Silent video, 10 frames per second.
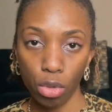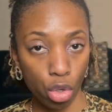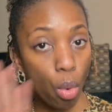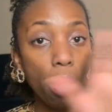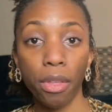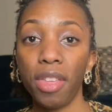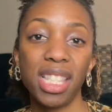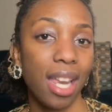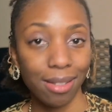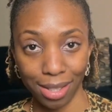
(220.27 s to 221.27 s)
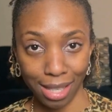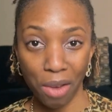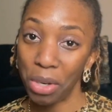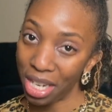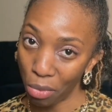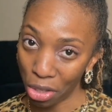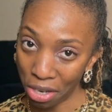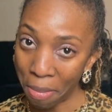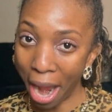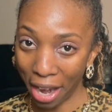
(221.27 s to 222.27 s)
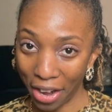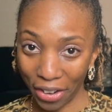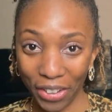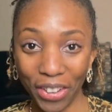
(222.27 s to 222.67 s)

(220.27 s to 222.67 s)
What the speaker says: do all the things that I just said we did to my hair.